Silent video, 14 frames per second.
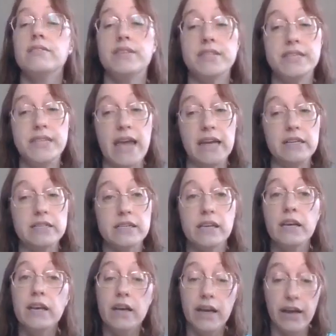the date,
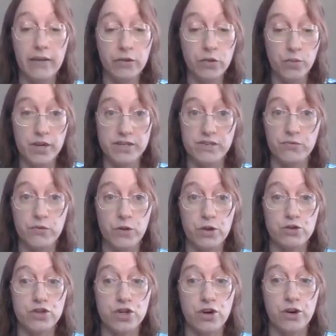and the reason for
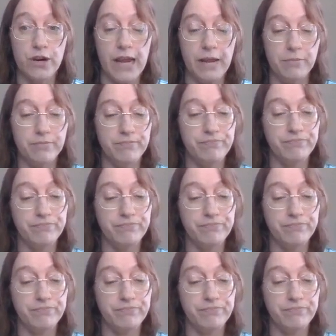your journey.